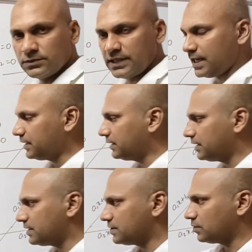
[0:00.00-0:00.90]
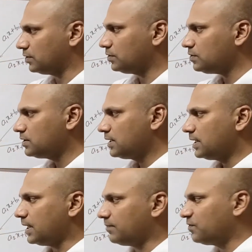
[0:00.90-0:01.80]
Tan theta is equal to
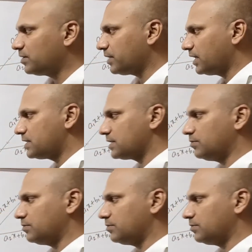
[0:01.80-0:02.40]
m1 minus